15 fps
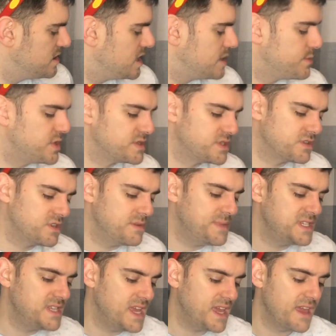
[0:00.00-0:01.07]
I'm also going to be
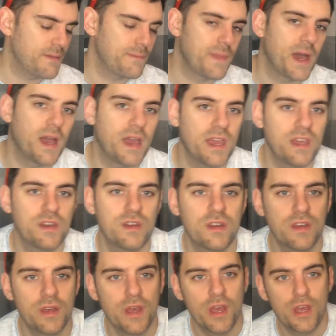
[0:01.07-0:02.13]
taking my
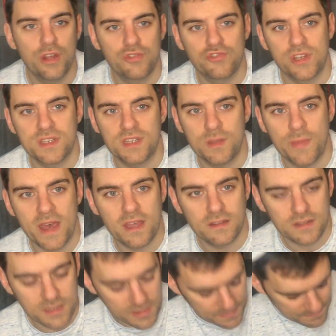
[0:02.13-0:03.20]
trusty
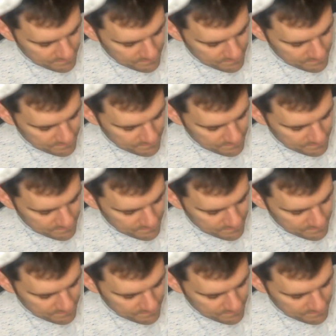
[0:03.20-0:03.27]
belt.